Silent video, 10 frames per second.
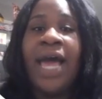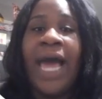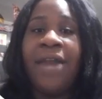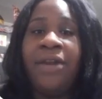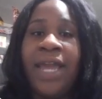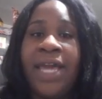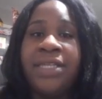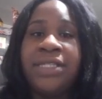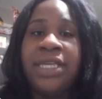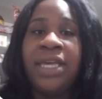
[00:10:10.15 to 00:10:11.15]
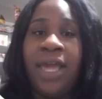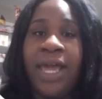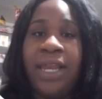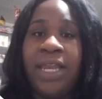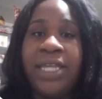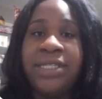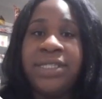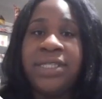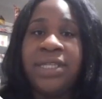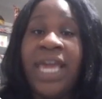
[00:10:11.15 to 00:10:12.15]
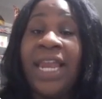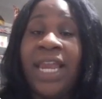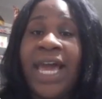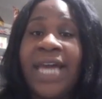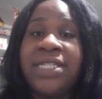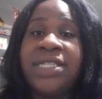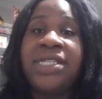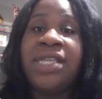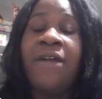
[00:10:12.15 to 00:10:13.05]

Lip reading: Autolysis catalyzes